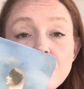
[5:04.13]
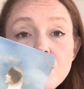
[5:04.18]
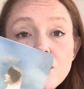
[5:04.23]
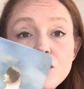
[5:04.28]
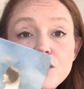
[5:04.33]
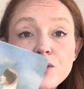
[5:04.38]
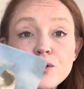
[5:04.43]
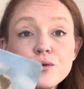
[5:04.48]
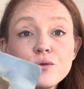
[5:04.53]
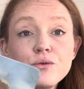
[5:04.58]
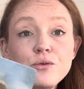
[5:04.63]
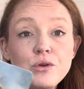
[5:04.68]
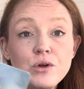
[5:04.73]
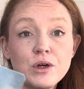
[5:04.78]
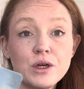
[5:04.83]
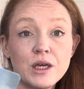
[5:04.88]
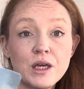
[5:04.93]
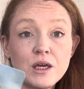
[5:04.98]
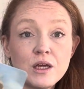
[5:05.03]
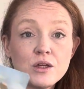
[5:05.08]
You're
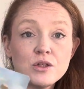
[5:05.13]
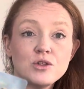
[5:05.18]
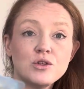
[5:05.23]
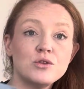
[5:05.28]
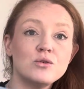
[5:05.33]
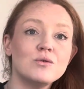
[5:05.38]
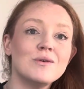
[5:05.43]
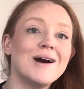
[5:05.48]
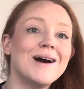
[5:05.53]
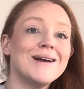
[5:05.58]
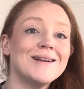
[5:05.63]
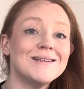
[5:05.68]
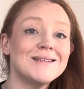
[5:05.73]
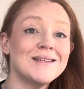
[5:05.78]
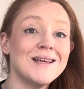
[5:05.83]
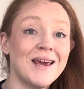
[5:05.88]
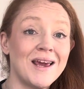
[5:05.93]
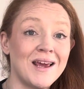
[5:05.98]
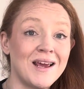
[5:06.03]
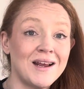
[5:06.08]
looking to
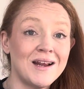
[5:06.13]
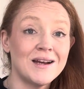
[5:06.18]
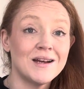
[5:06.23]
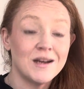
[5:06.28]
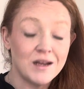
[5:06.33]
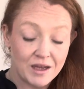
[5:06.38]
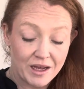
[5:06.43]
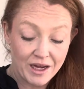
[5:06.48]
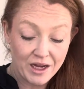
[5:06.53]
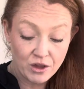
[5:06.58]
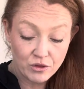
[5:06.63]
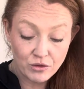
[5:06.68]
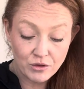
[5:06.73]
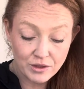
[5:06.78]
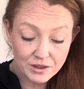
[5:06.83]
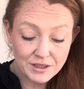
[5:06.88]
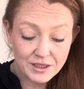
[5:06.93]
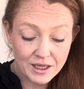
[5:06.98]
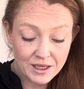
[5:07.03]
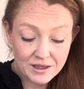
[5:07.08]
attain, and it
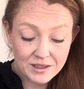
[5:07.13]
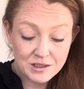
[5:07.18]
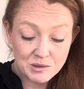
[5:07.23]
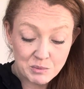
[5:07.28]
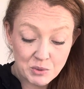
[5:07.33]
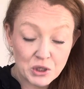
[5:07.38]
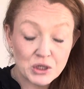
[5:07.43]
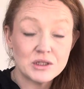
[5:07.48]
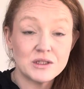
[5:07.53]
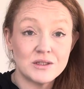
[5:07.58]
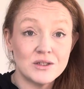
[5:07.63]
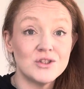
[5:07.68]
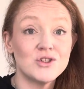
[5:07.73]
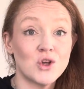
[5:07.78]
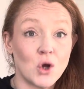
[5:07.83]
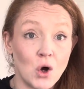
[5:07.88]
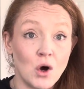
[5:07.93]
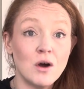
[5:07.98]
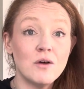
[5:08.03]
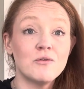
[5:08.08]
looks like this person is
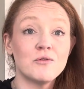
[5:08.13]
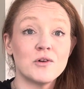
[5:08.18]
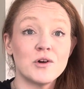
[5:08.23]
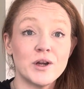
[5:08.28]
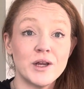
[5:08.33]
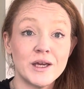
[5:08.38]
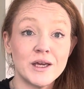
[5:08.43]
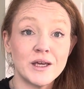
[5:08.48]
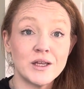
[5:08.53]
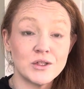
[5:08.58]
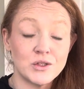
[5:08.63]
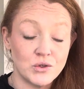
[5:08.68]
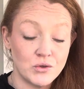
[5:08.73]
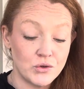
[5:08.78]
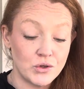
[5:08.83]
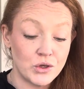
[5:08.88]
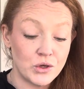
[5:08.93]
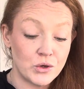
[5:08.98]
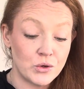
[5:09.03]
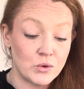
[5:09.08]
offering it to
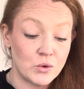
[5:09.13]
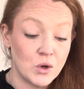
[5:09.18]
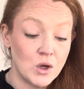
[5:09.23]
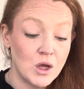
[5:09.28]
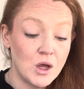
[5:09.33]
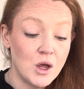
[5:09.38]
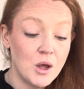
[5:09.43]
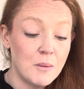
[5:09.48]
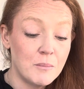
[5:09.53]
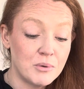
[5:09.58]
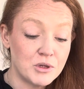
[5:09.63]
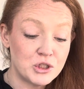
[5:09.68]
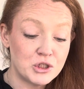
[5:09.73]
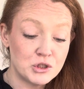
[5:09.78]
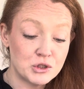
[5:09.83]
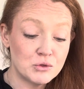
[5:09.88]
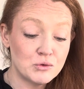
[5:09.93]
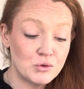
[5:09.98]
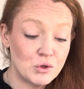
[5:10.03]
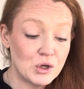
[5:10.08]
you, but
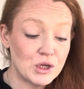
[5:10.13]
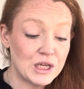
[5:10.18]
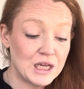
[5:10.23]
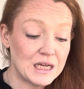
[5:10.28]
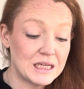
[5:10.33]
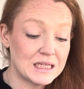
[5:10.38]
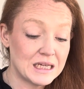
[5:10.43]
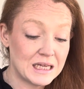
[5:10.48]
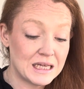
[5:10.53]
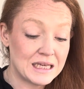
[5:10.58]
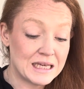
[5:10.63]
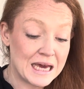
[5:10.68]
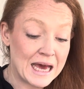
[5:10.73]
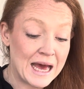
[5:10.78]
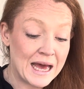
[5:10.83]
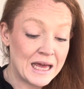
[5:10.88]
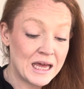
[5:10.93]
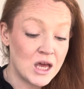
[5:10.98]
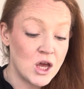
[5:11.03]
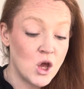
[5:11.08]
you're looking to
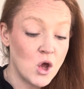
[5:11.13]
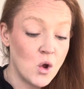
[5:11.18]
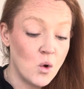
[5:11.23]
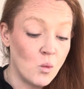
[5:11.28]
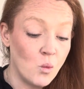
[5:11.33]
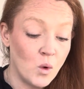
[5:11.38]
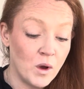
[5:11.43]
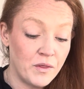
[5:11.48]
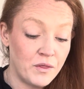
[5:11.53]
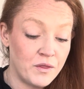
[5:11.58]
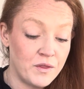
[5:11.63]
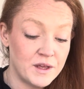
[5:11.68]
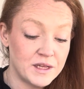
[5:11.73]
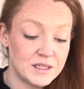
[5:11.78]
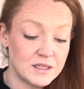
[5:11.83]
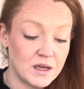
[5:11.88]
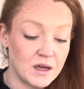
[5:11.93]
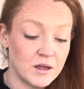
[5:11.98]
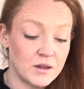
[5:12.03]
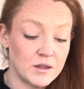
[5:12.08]
get what this
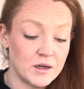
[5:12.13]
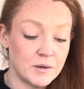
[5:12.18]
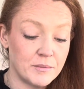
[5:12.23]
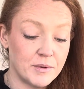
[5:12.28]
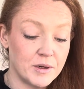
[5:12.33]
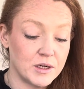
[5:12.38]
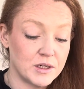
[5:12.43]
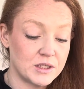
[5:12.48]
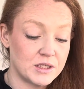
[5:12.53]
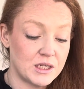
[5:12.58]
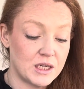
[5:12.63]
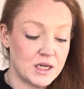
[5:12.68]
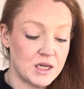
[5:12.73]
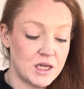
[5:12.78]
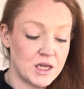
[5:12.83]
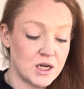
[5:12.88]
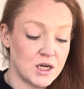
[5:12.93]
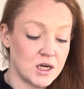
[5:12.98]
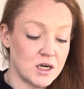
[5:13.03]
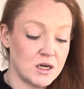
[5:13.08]
other person
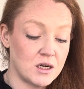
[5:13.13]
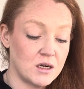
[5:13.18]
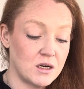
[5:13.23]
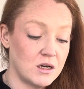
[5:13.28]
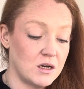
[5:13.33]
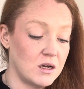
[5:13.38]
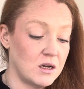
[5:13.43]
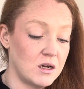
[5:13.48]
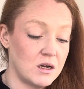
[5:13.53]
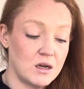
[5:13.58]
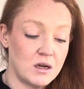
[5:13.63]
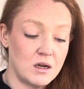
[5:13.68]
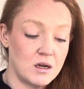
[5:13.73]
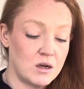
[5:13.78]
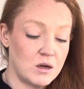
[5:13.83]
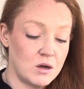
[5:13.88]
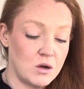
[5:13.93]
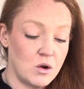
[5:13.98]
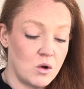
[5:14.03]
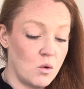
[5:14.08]
here
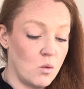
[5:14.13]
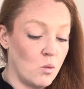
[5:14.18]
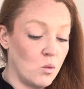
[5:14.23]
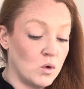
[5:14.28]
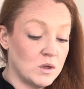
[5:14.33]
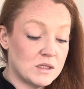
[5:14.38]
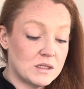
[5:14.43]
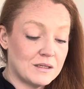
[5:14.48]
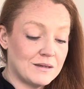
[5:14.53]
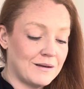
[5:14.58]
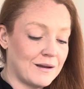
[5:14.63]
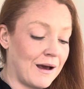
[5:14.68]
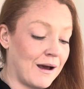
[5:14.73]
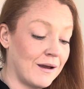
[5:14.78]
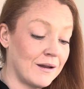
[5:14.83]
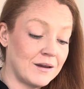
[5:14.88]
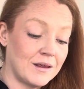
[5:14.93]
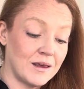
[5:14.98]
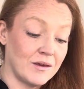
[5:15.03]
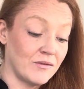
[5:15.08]
was
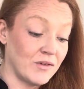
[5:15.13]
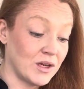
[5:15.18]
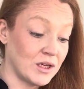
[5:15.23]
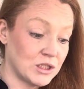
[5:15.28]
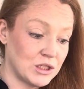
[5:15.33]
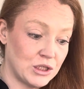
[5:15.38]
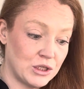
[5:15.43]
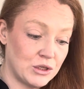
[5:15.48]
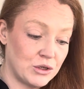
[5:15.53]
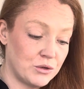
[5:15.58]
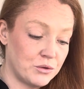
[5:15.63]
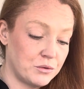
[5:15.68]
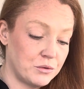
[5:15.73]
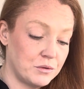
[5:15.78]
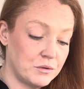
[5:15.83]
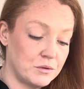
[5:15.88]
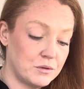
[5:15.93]
not giving to you.